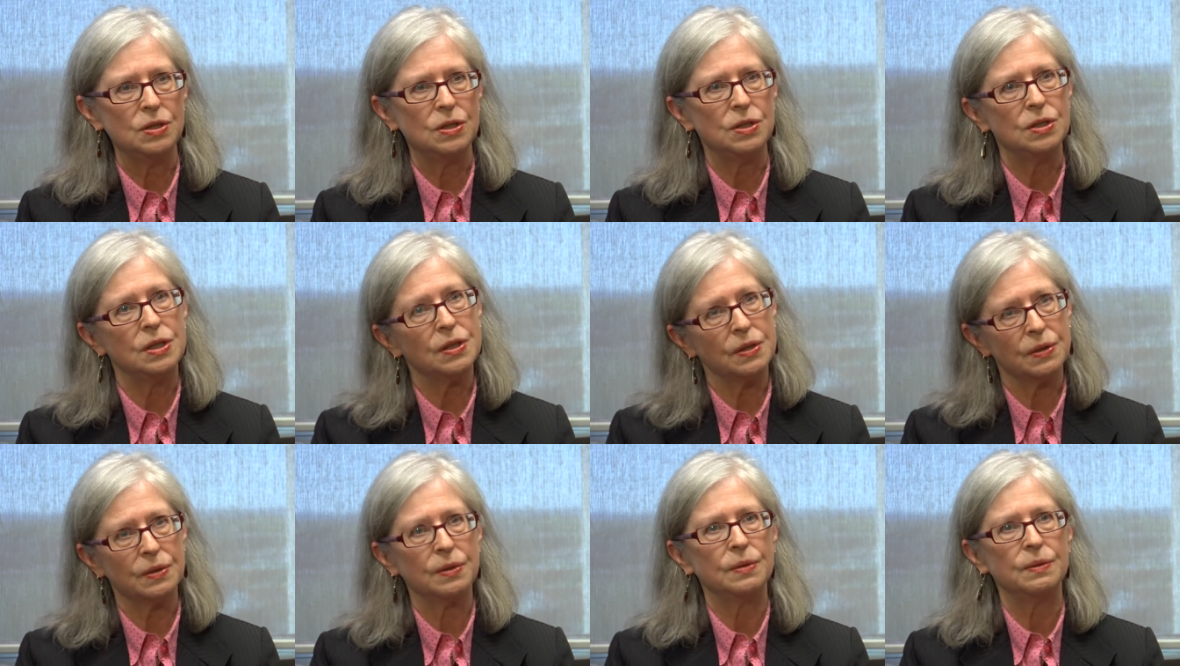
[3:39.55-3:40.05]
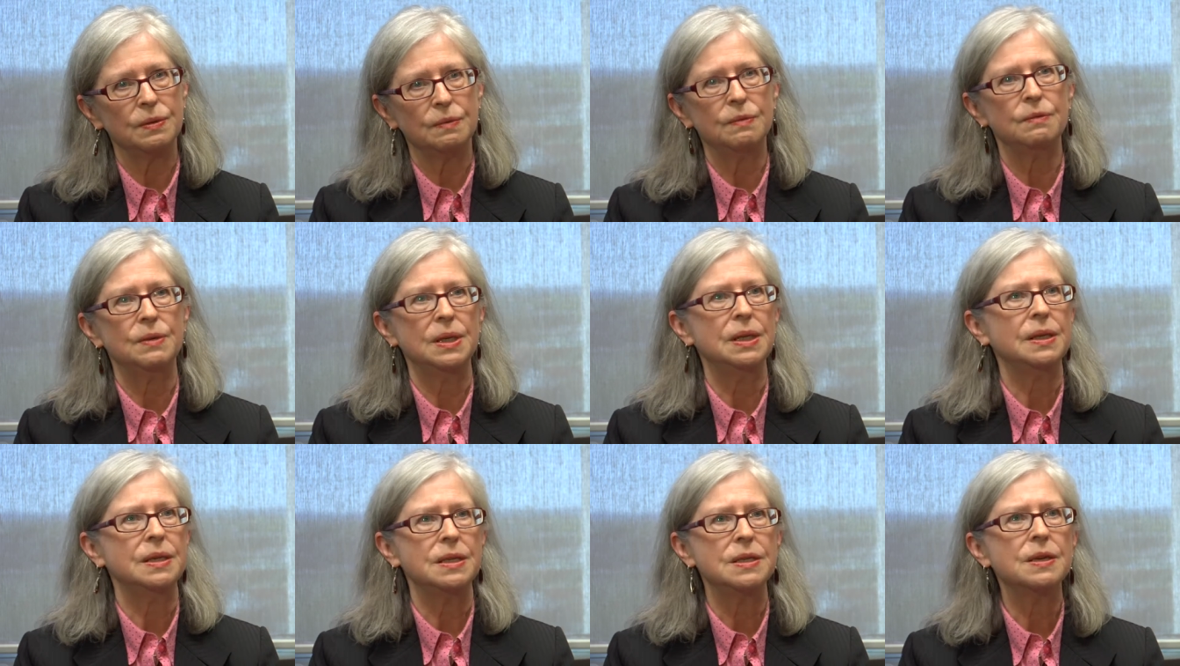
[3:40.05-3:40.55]
till
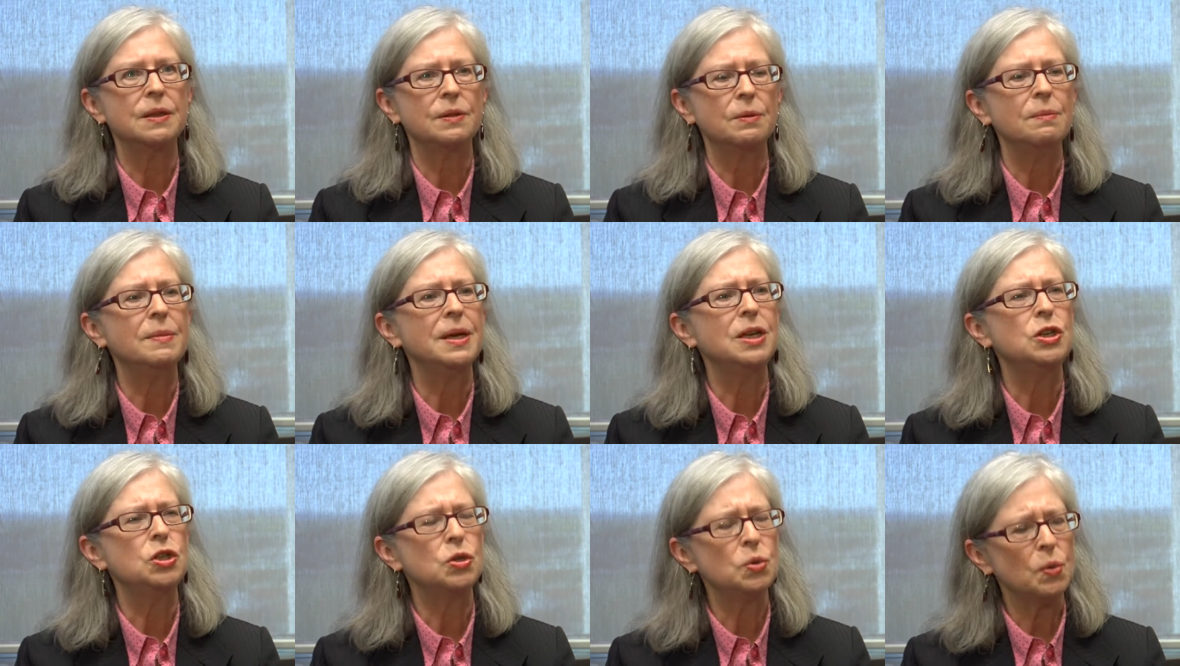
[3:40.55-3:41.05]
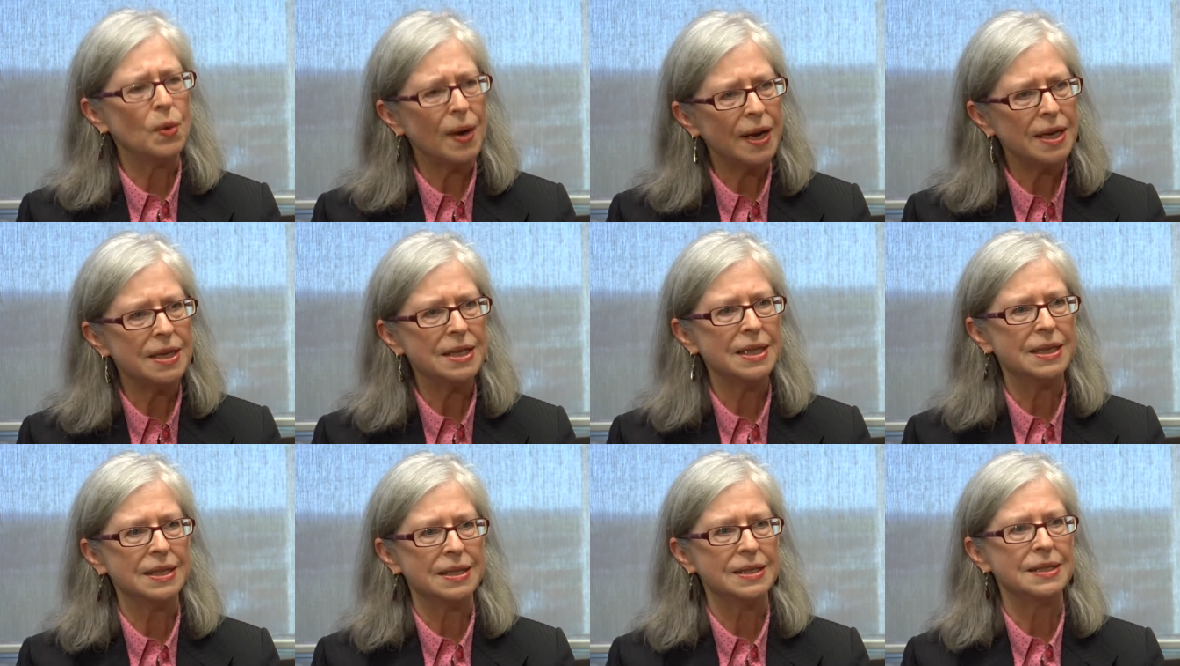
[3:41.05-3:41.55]
really till the mid
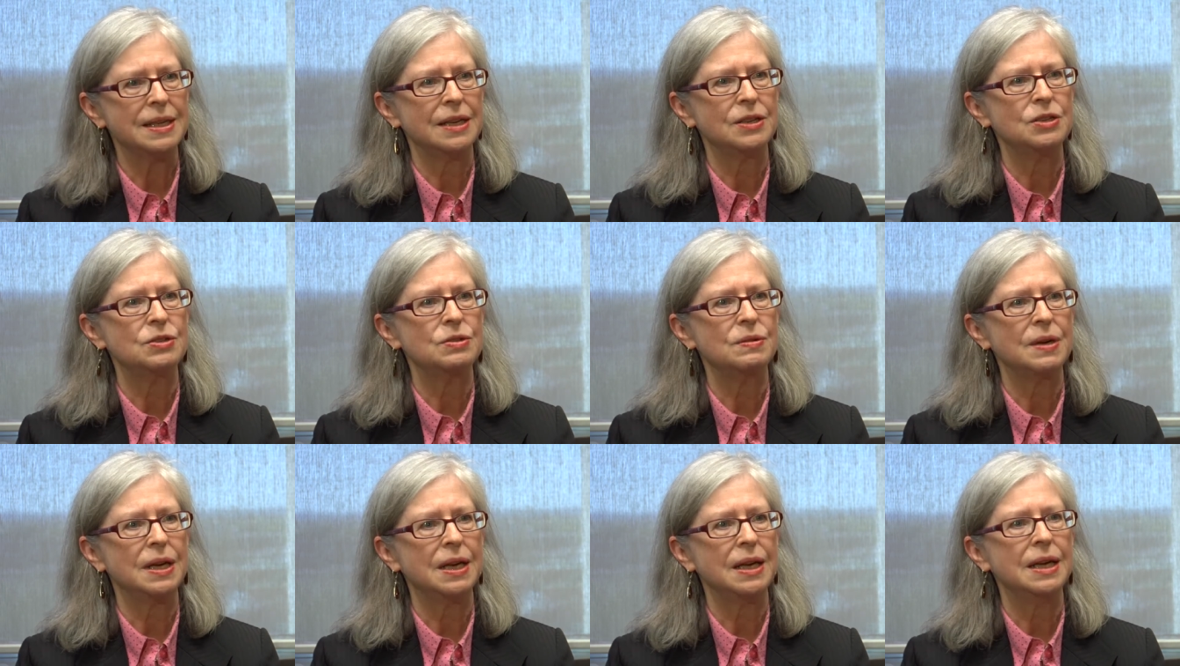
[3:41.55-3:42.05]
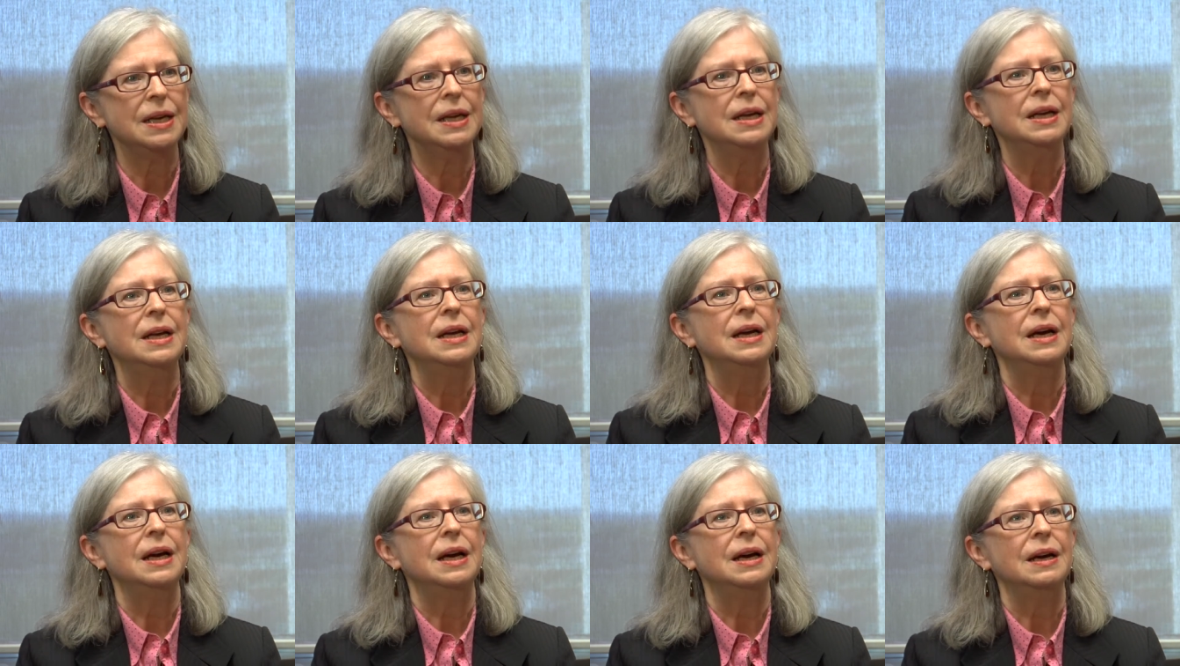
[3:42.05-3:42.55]
20th century.
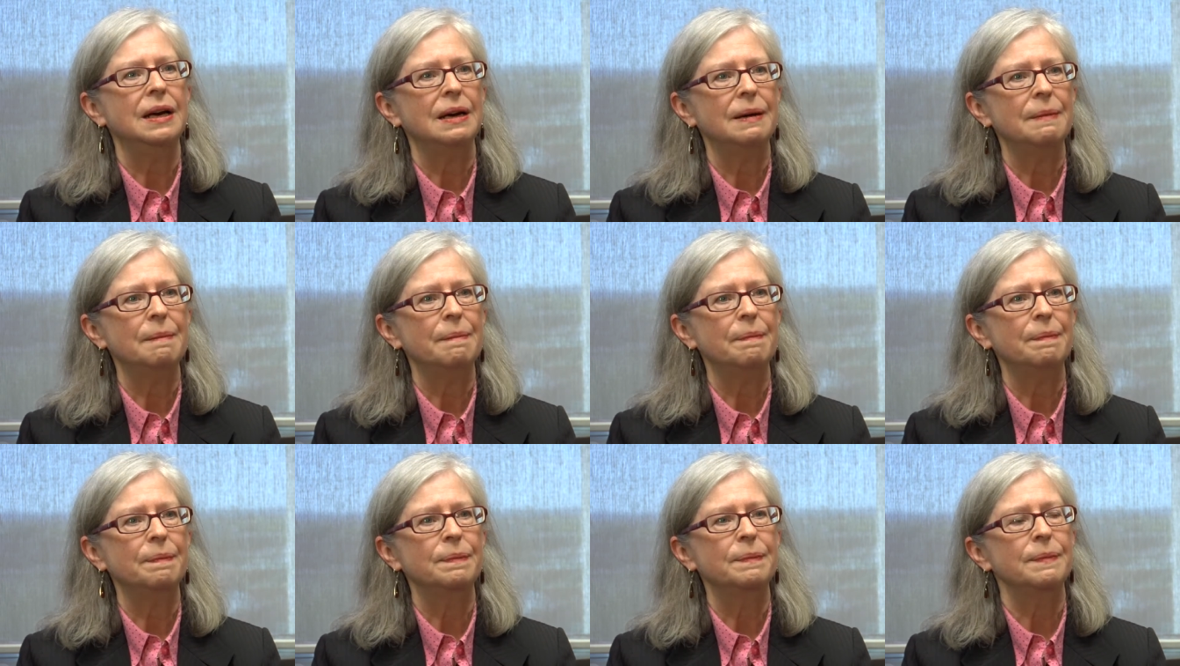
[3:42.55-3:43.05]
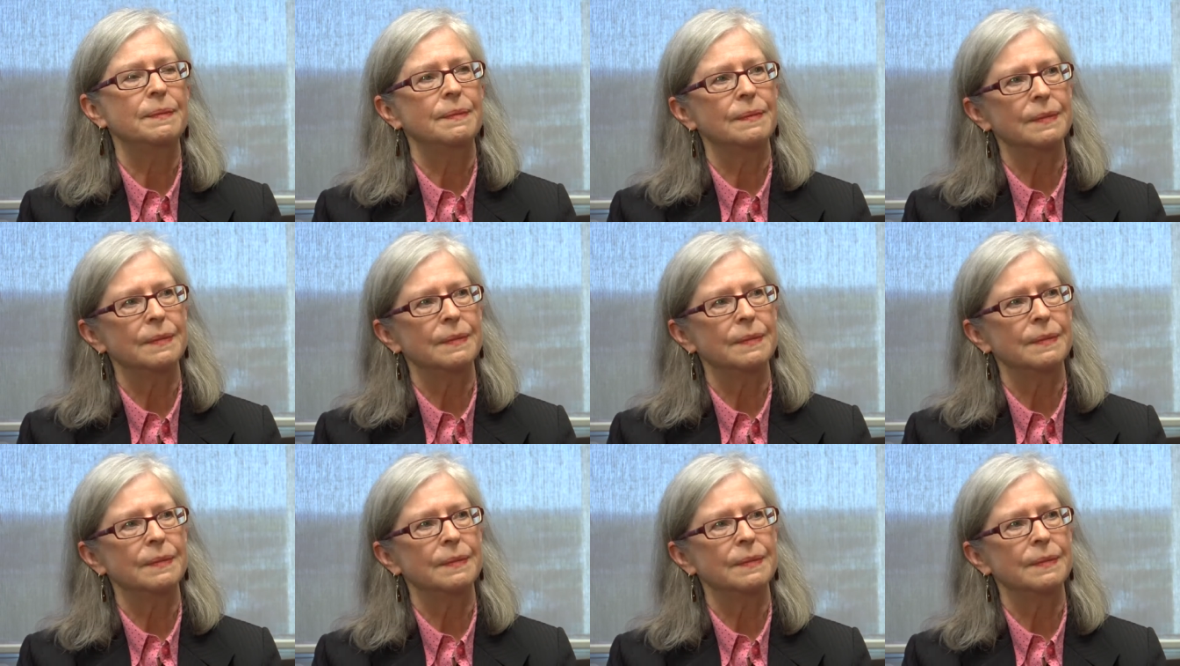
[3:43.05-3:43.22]
Um,